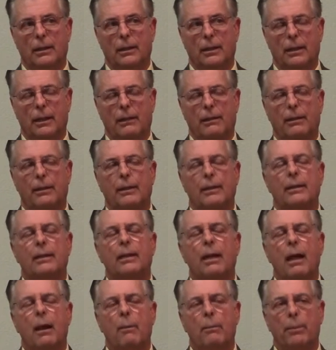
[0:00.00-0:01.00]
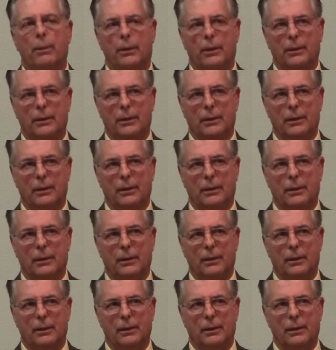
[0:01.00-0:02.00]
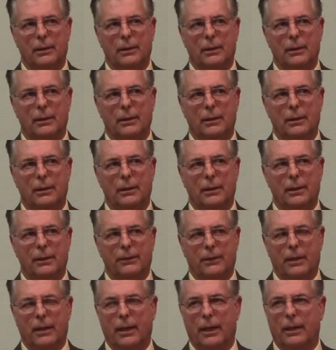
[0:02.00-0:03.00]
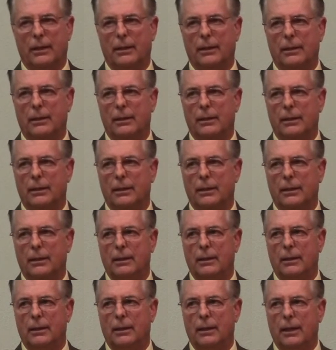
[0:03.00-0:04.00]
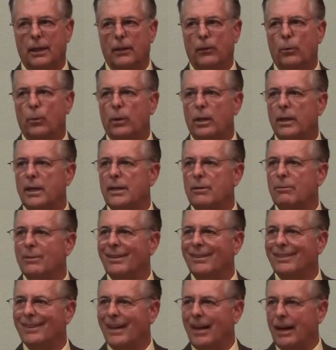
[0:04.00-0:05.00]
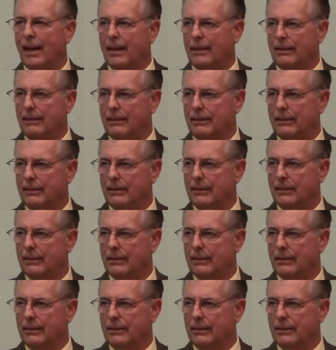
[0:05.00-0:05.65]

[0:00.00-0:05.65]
It's the temple of God. It's where he resides.